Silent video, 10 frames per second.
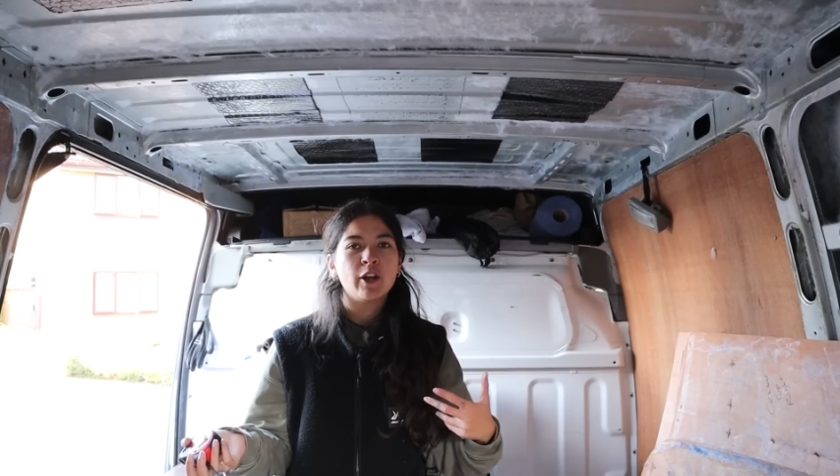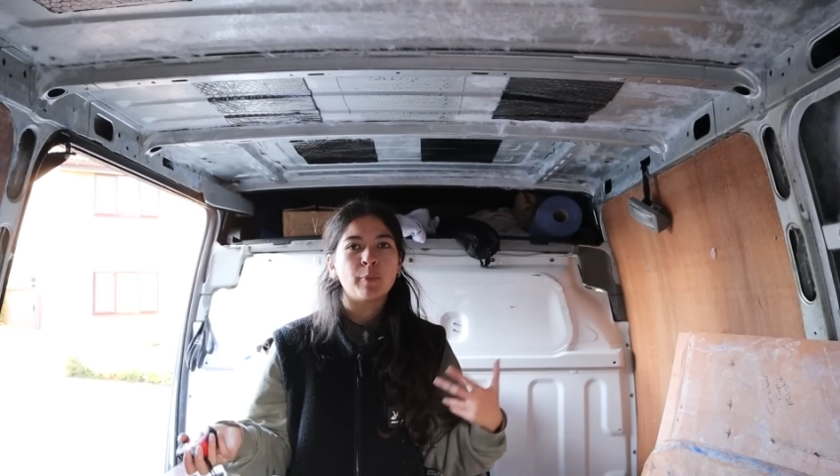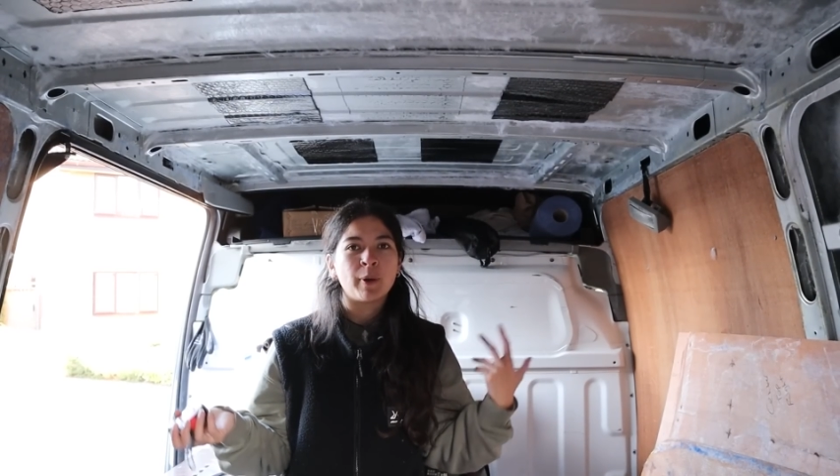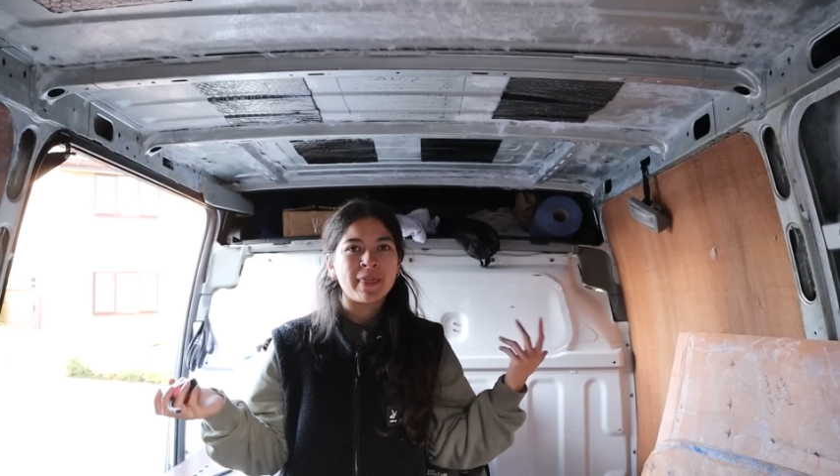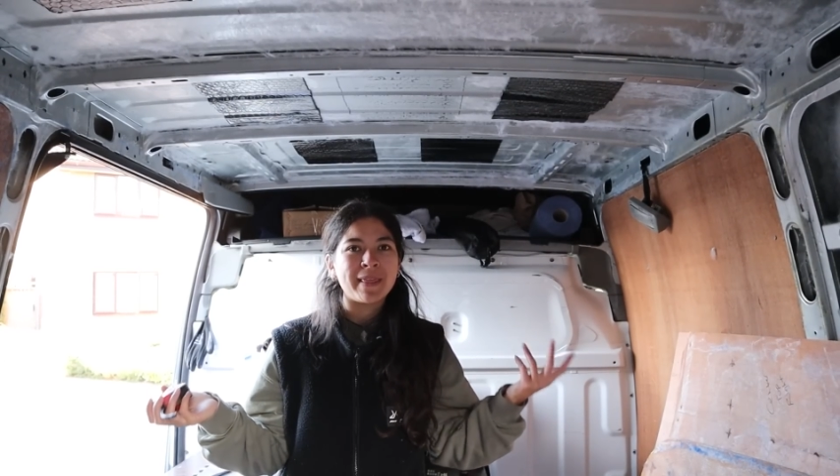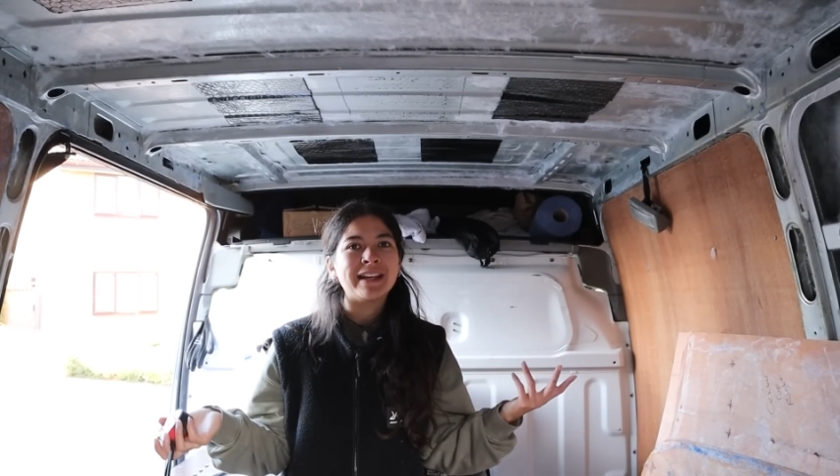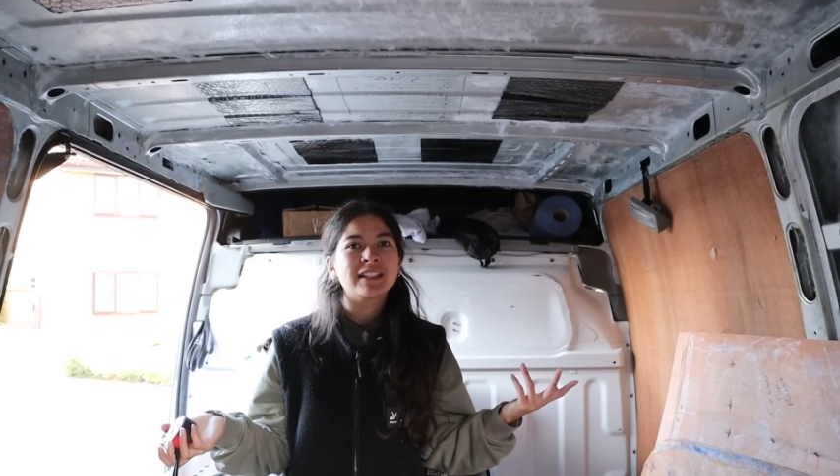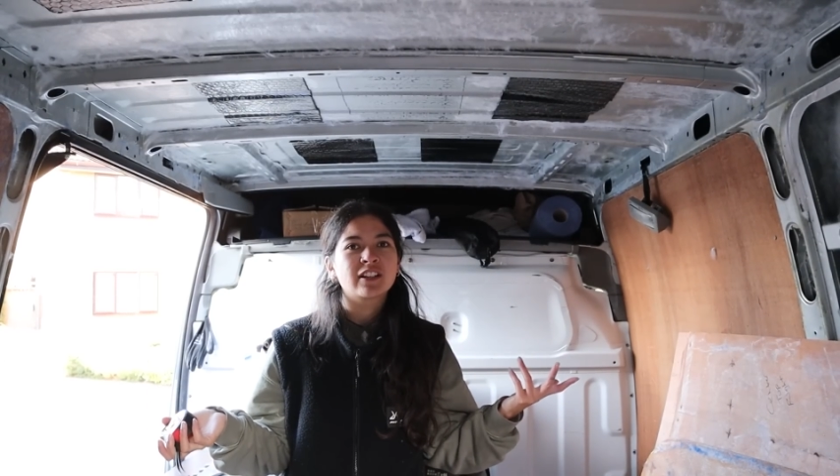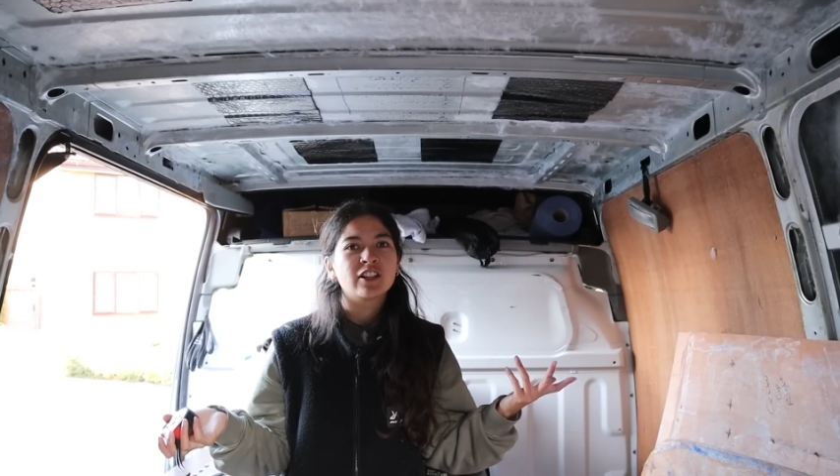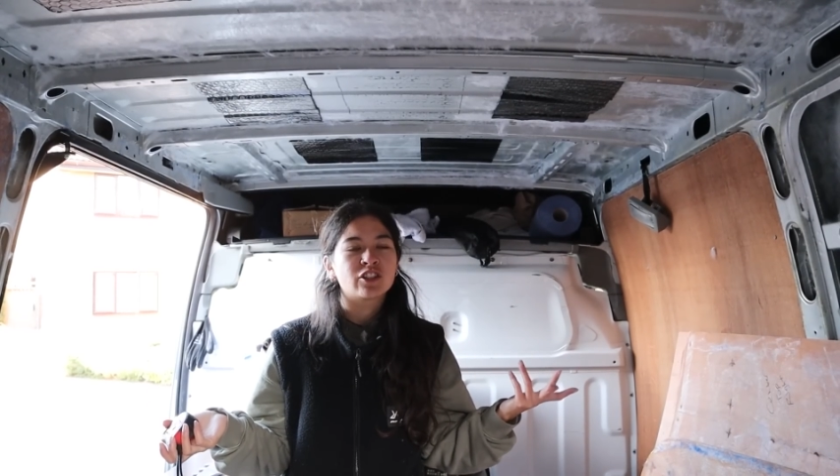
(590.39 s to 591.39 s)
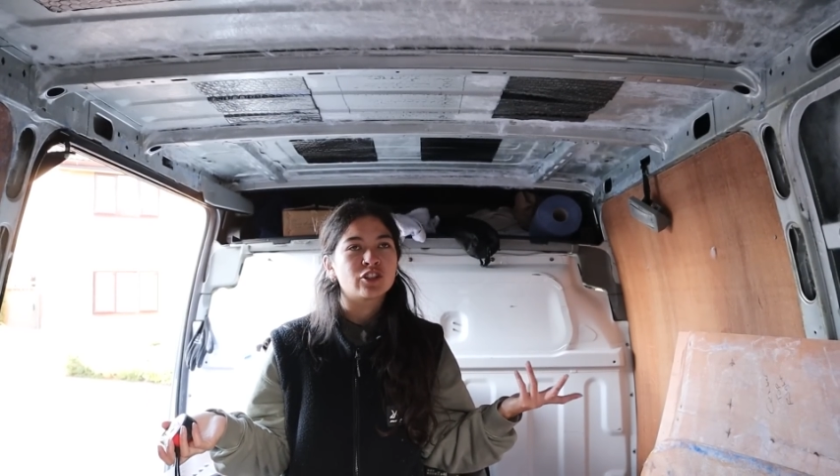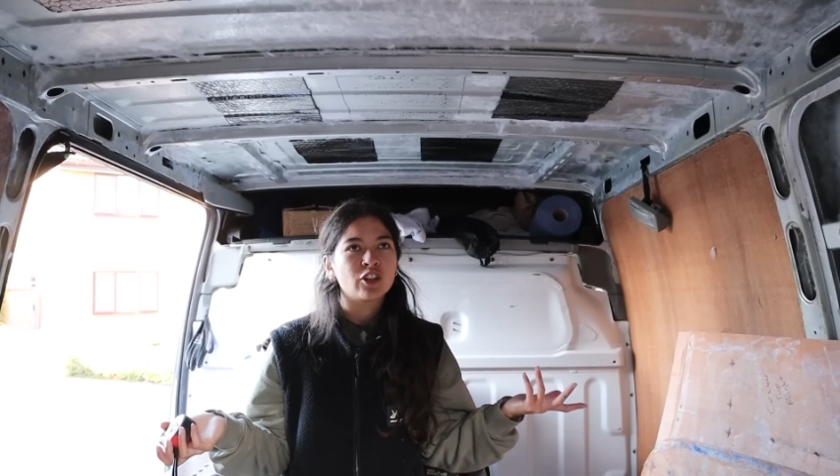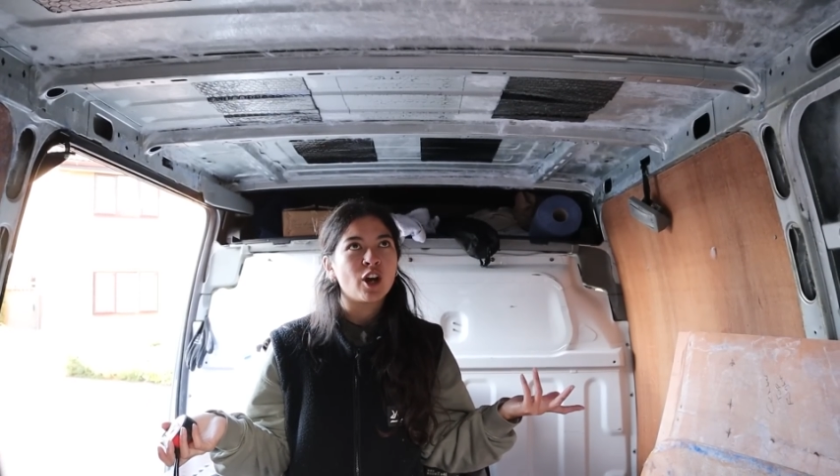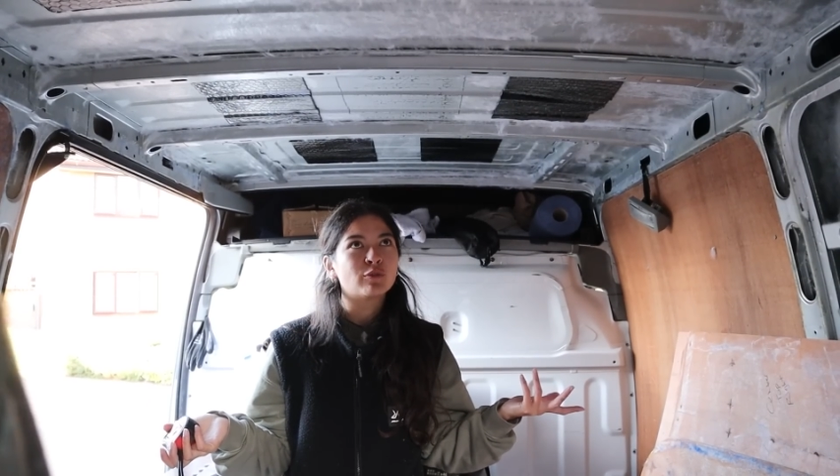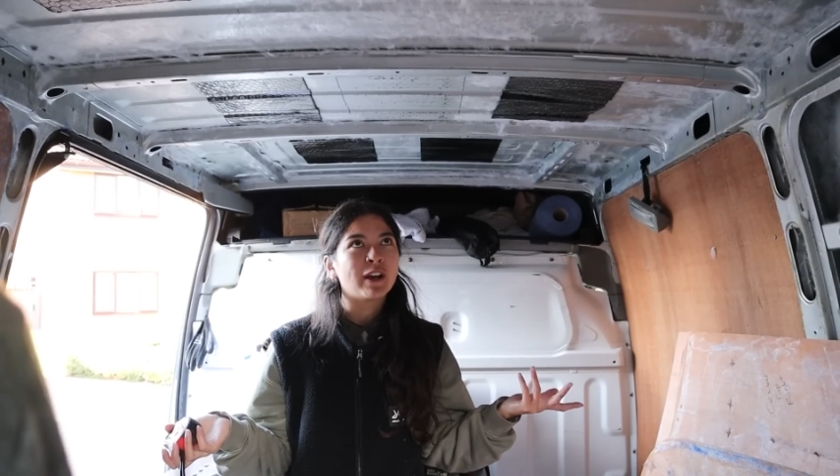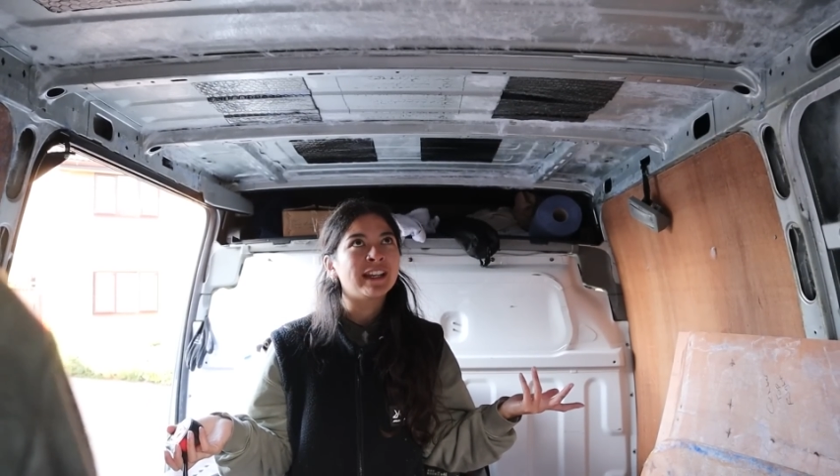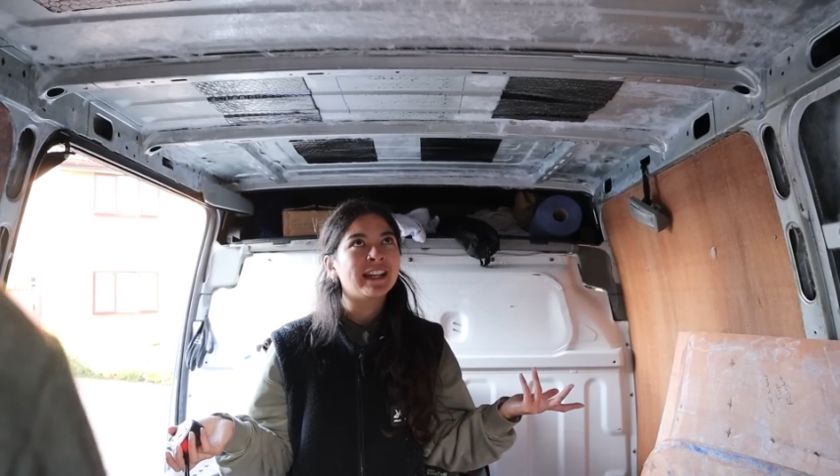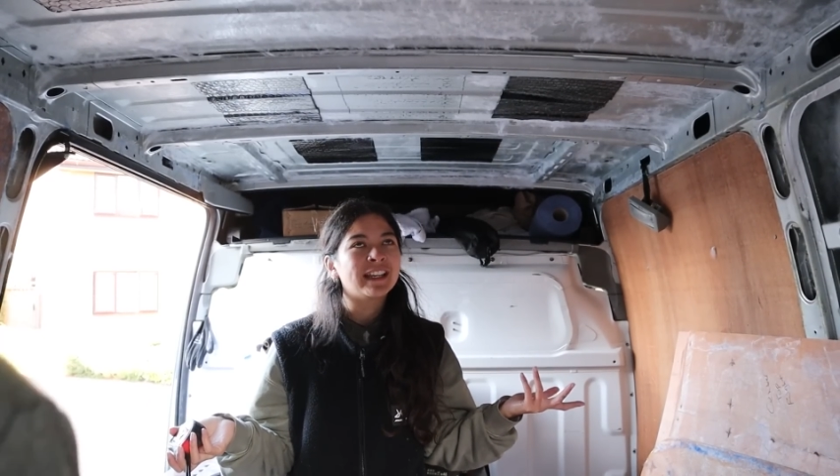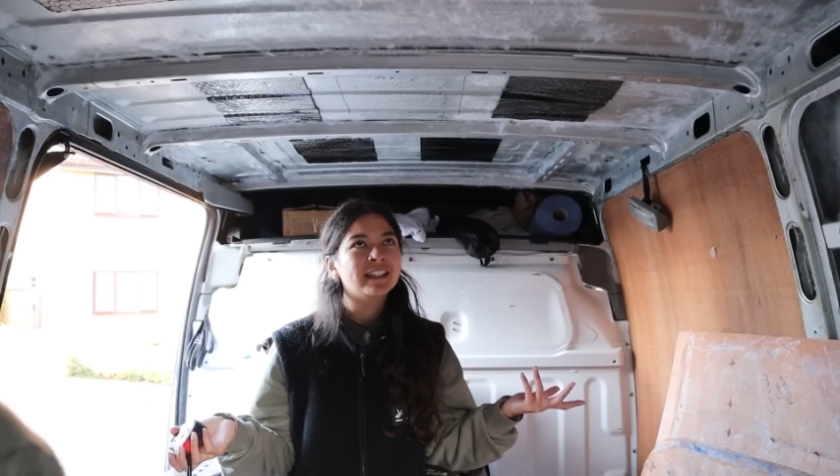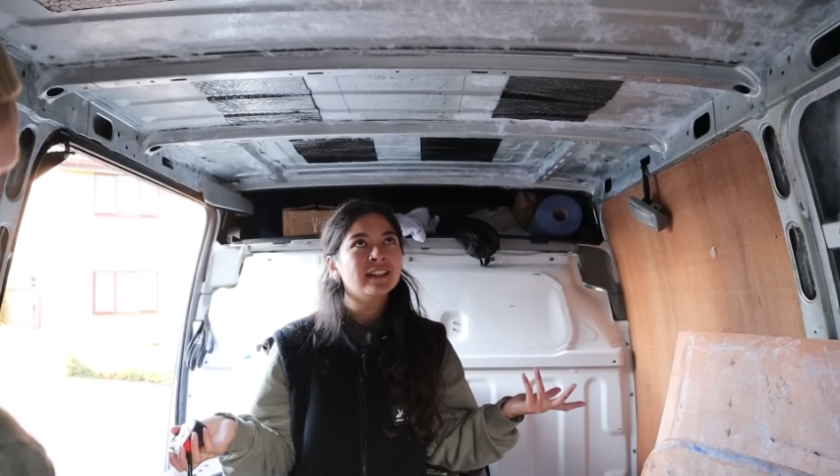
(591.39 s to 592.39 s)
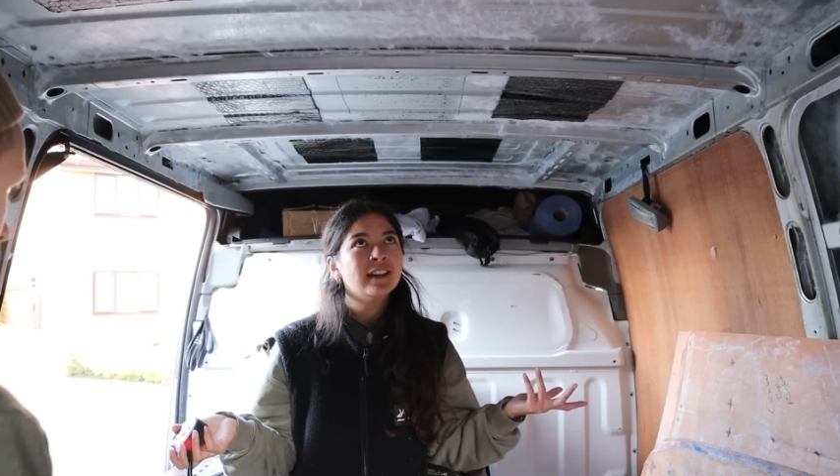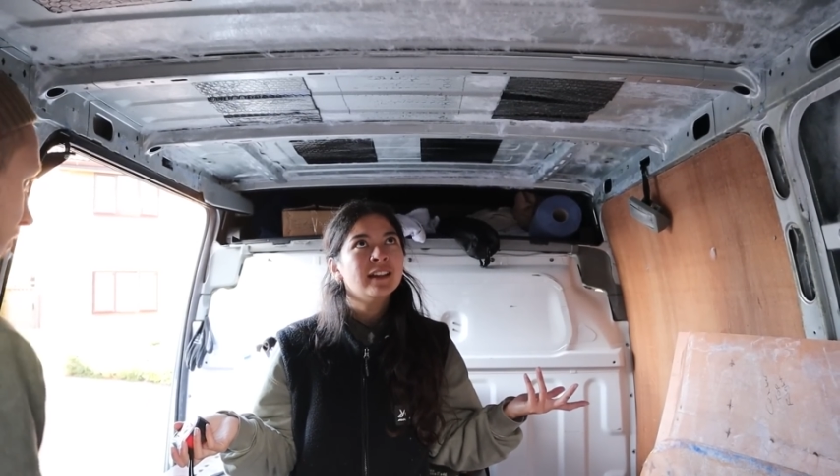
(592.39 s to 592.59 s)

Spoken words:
open and then it's going to just start raining.